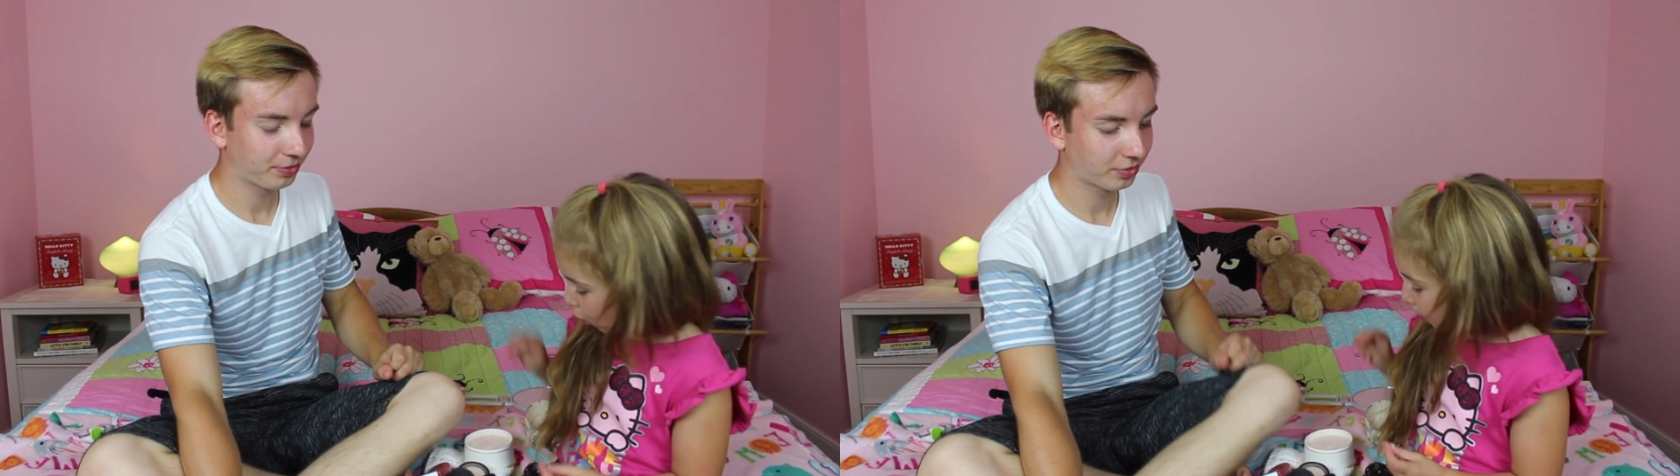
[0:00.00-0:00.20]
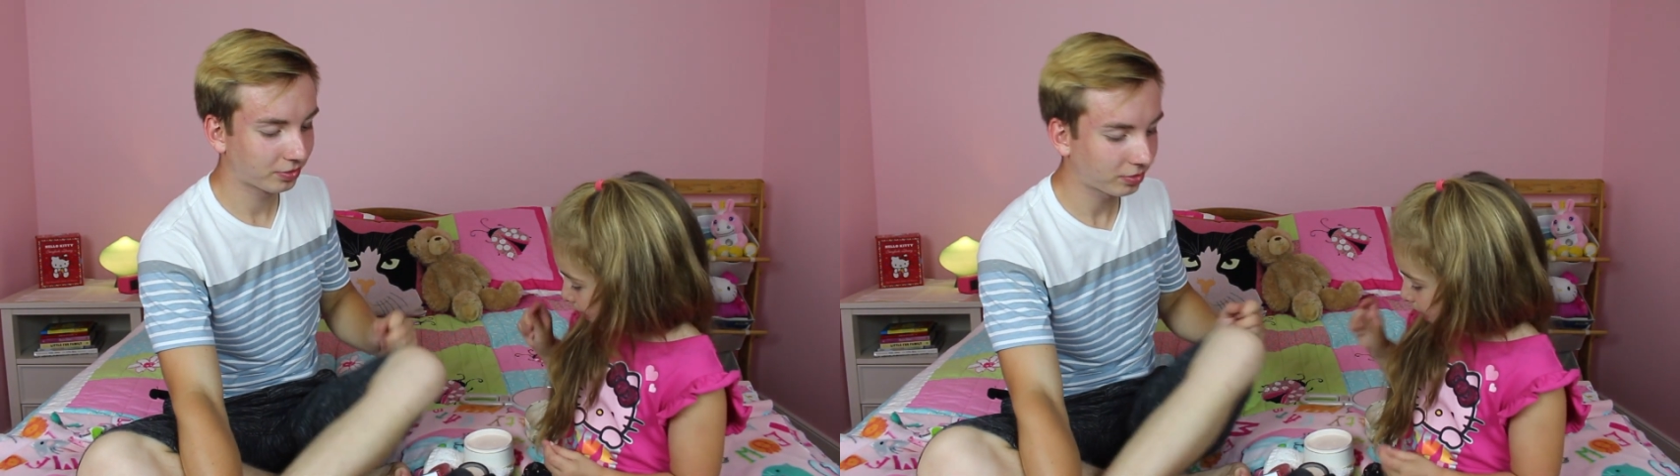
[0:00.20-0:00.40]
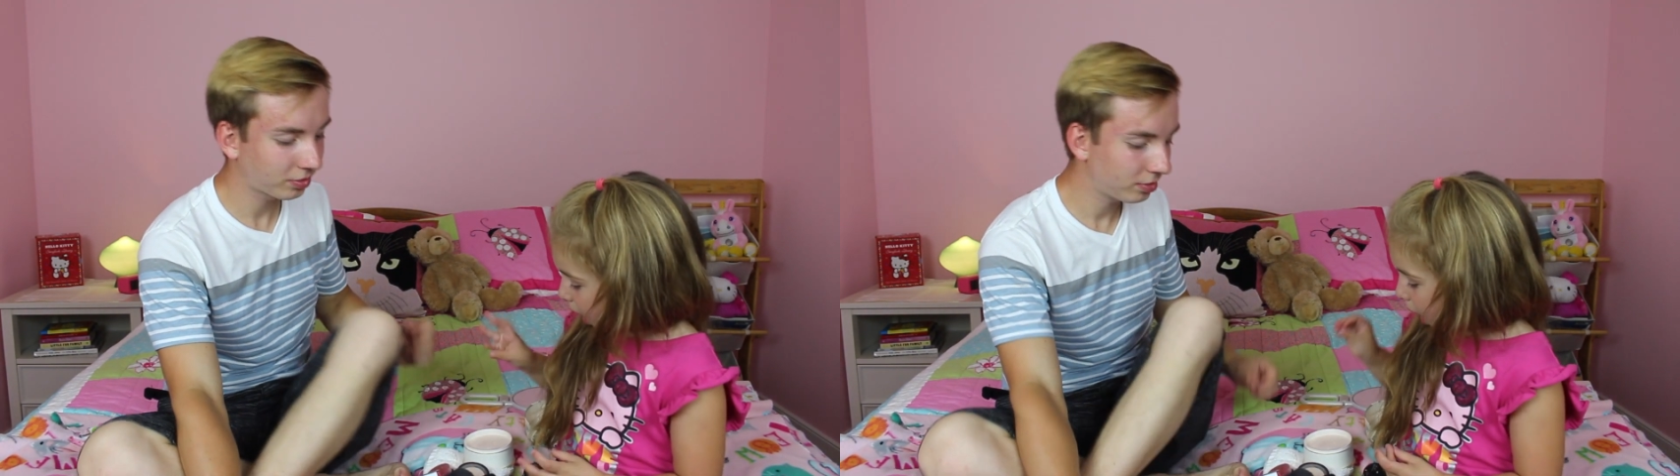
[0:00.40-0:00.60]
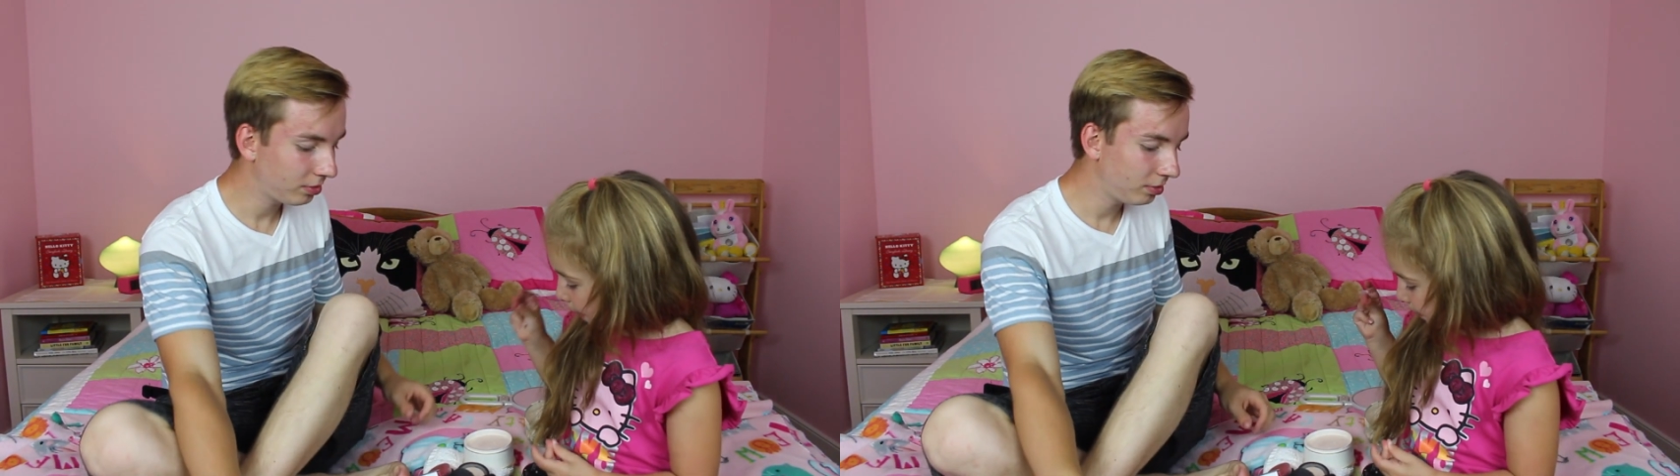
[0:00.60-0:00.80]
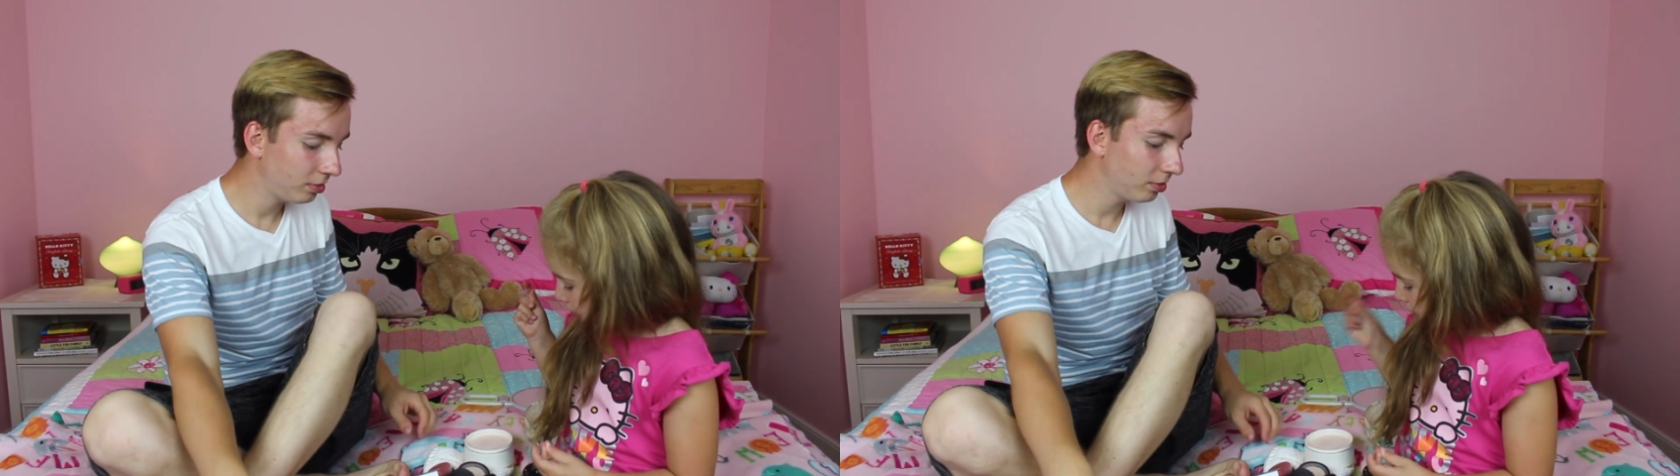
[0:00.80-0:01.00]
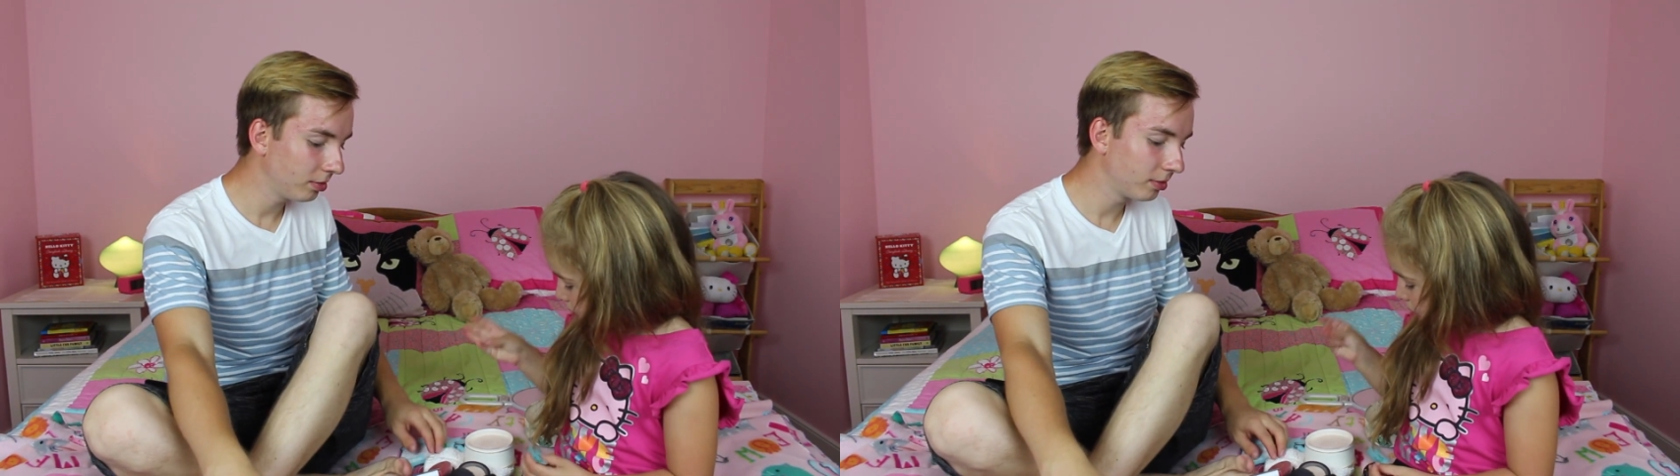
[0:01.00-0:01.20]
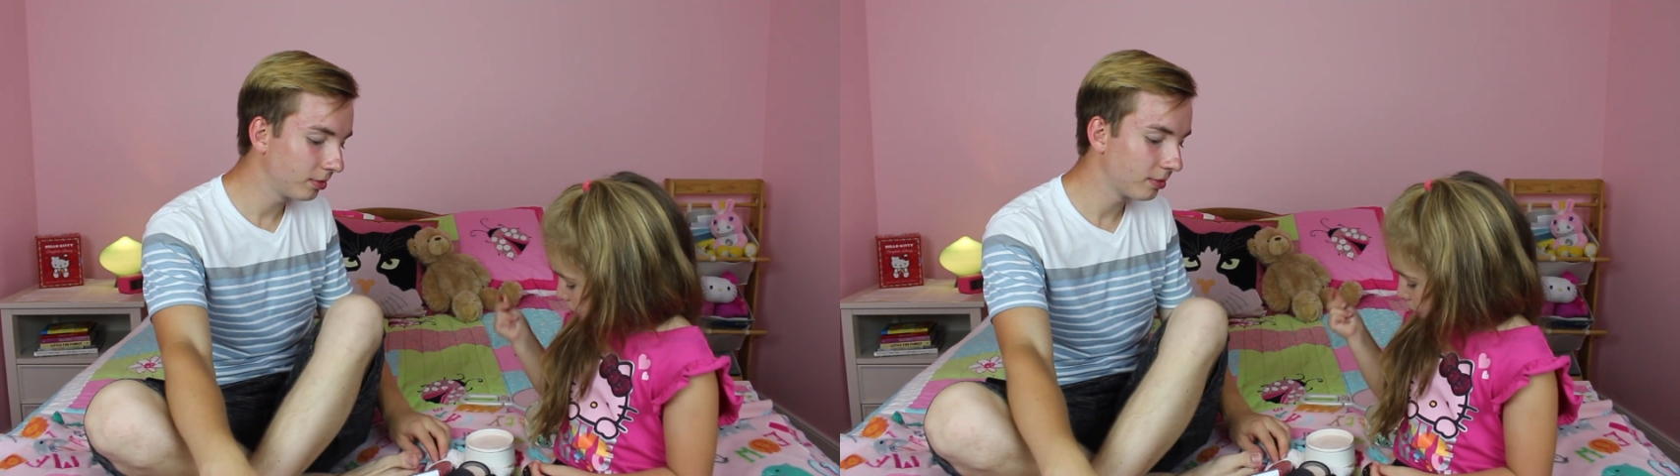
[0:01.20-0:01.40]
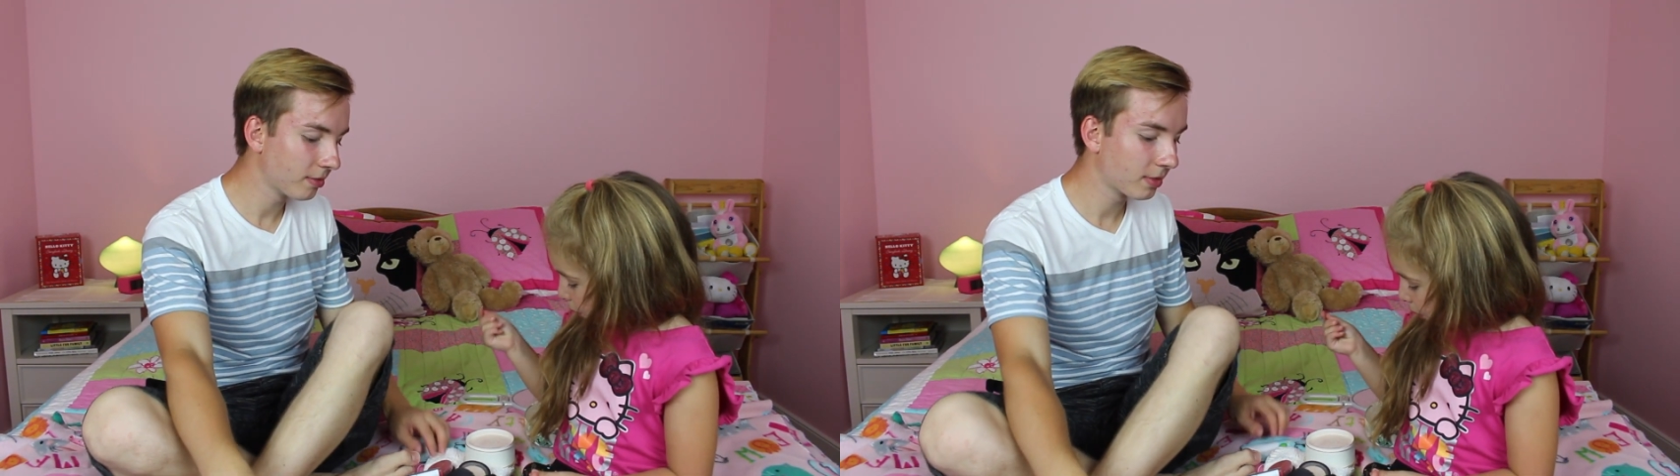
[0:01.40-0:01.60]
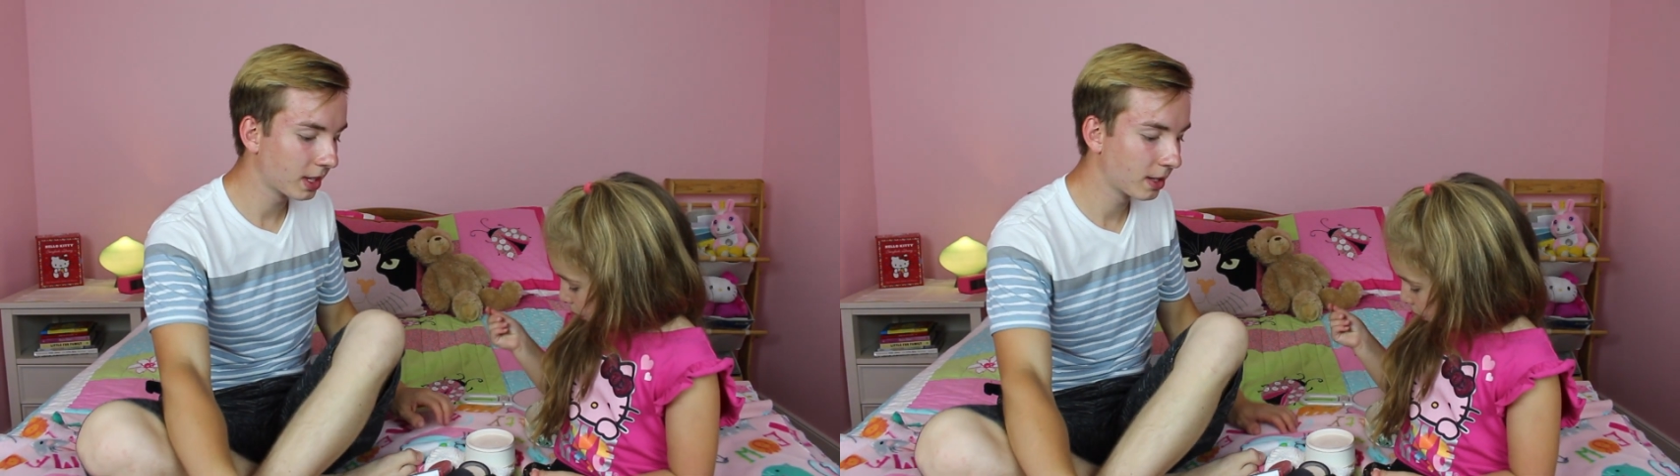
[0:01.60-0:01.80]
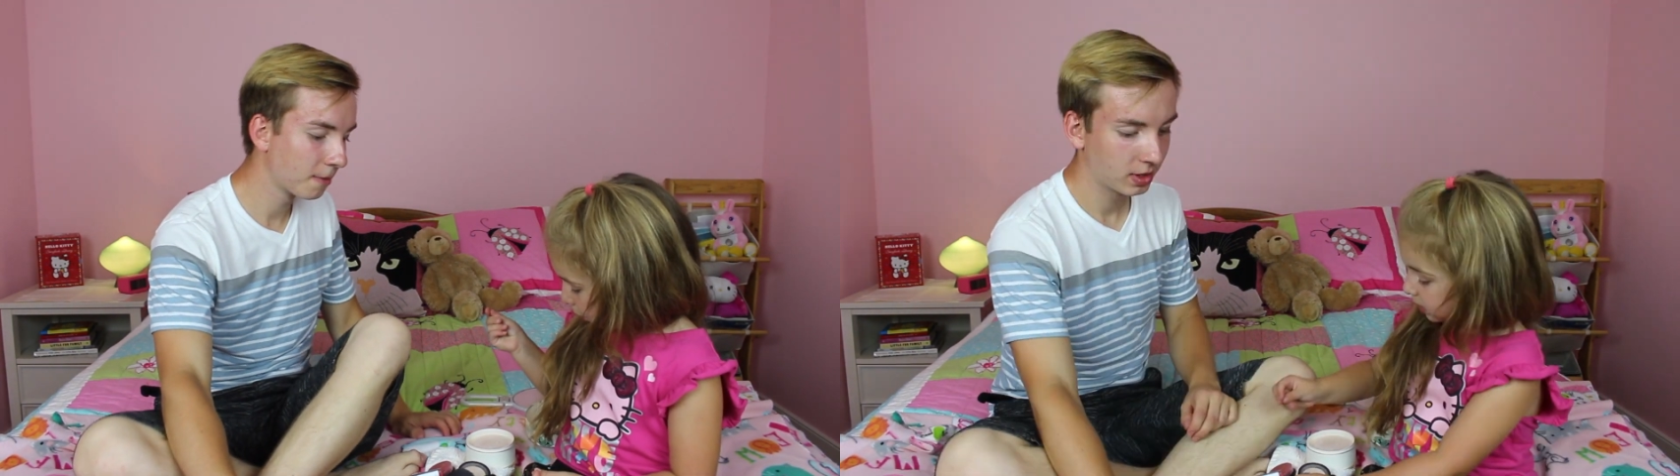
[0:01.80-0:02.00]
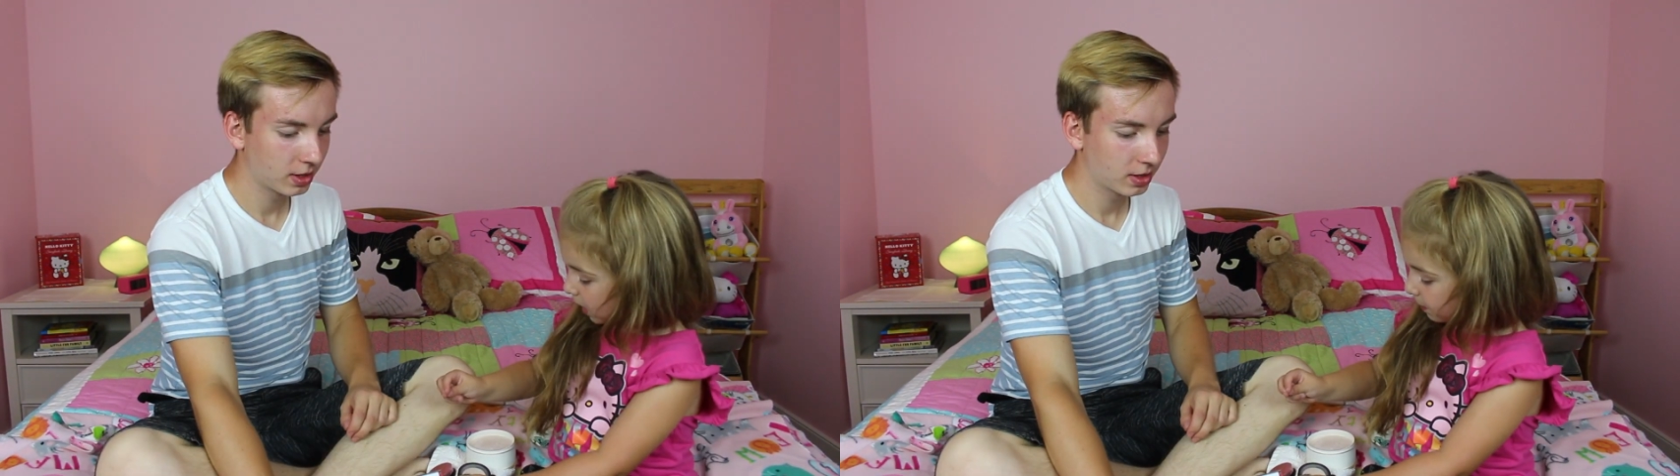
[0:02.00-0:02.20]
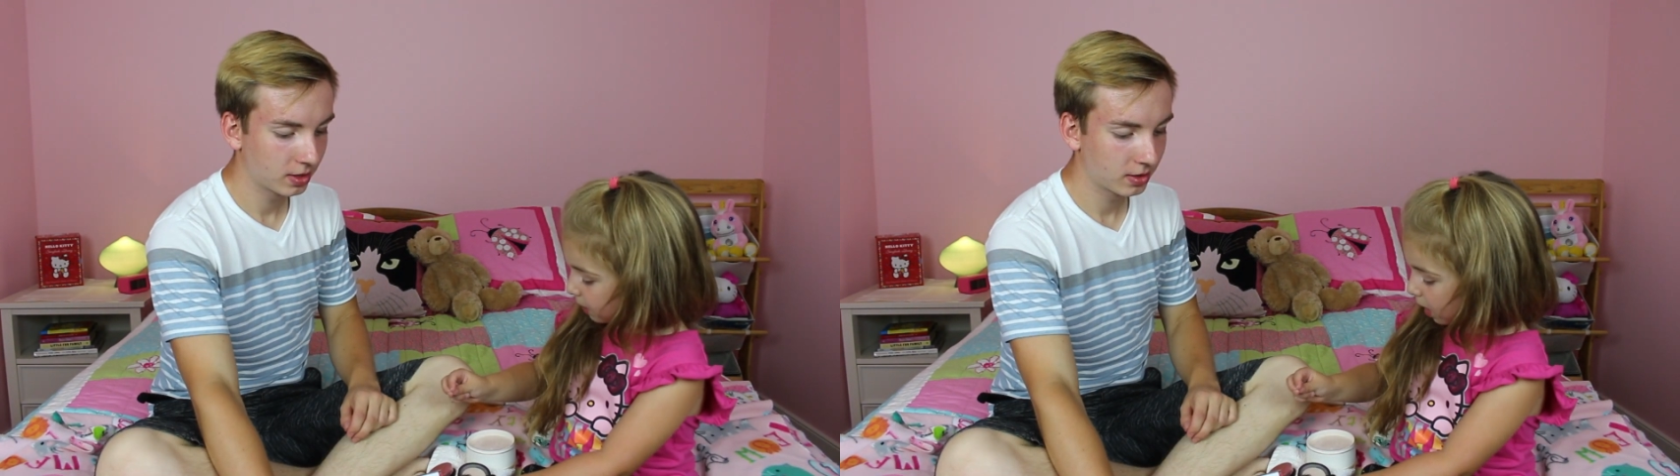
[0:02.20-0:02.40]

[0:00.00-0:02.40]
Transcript: doing um some